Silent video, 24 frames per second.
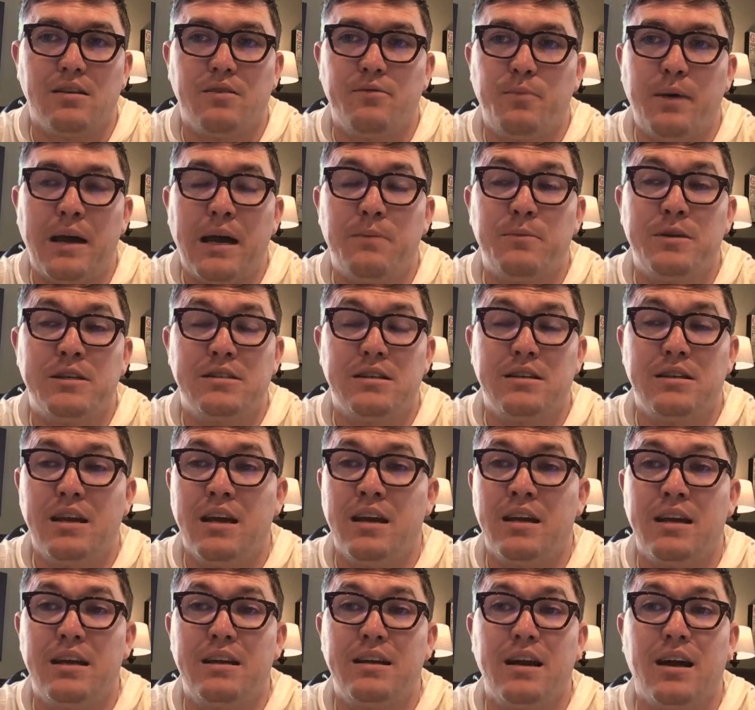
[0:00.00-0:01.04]
of Patmos, and
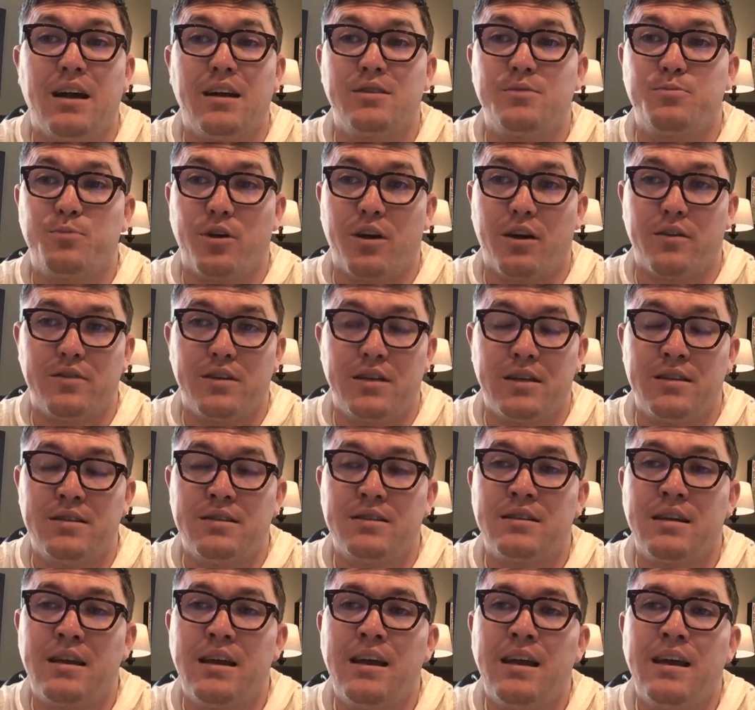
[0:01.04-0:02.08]
yet in God's providence,